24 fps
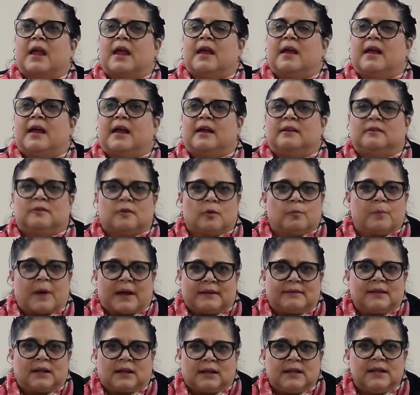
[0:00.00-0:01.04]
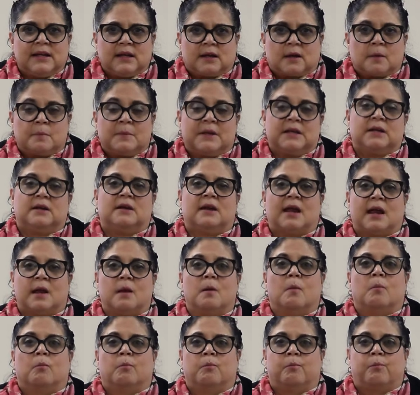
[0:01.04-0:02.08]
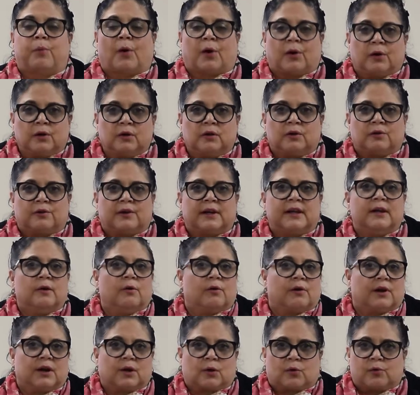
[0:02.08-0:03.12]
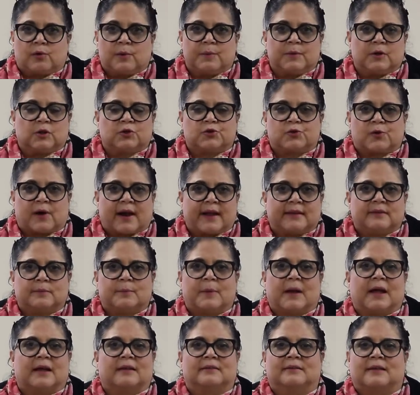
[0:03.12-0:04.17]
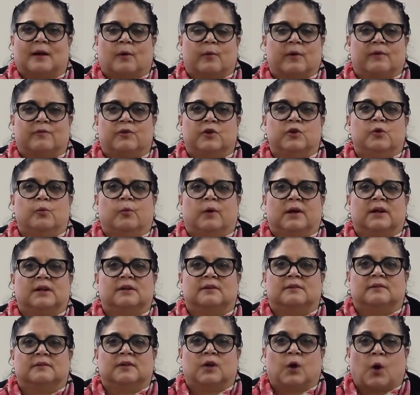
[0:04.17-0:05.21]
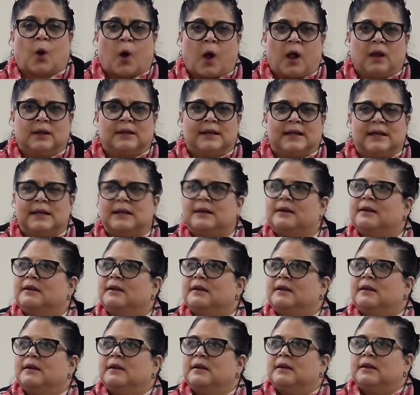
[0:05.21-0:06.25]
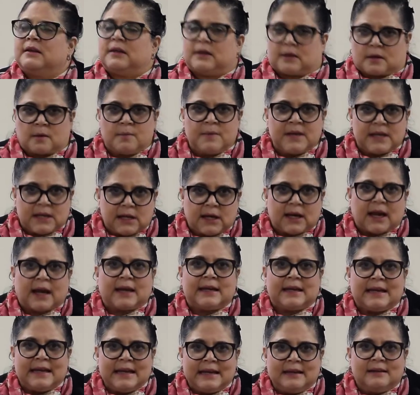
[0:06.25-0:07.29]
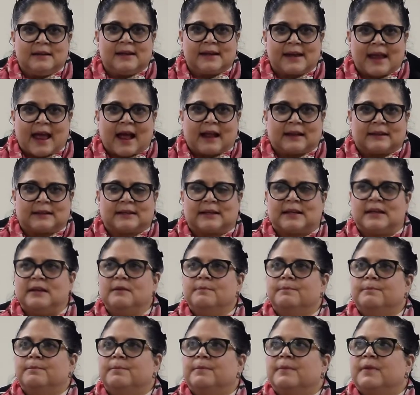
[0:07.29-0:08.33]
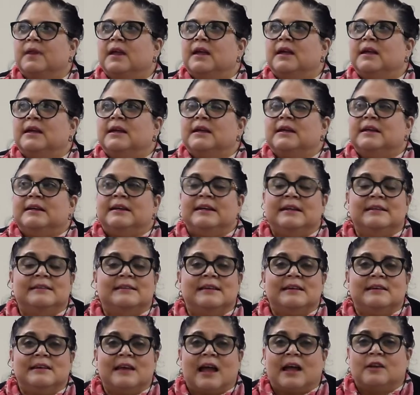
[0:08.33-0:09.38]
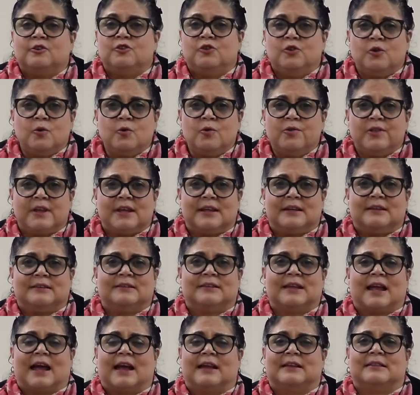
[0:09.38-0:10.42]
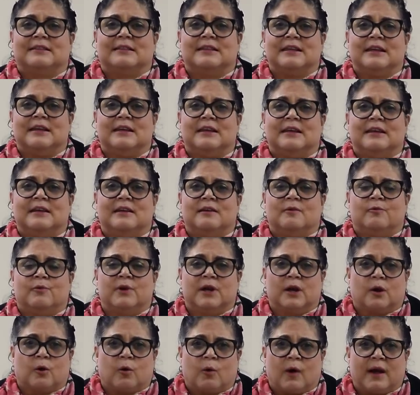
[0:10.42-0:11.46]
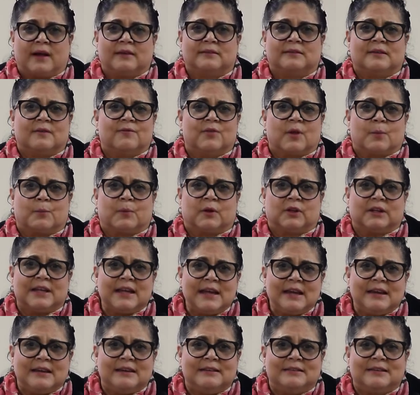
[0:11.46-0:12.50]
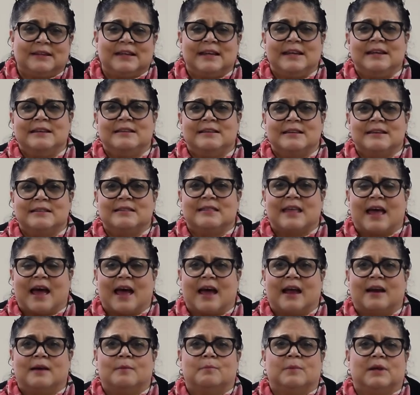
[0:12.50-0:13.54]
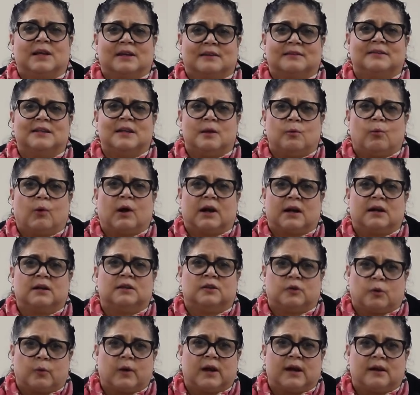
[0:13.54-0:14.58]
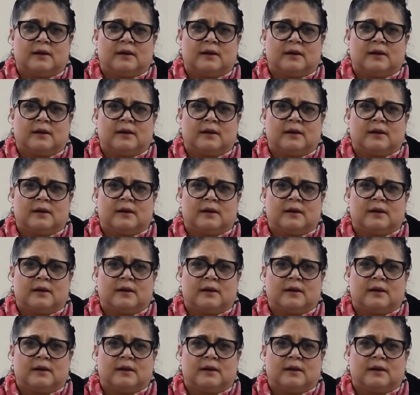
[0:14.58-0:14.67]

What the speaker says: And so basically he committed a burglary or a criminal trespass, however you want to call it. He committed an illegality. He did not do this at the request of the police. He did that because he wanted to do it.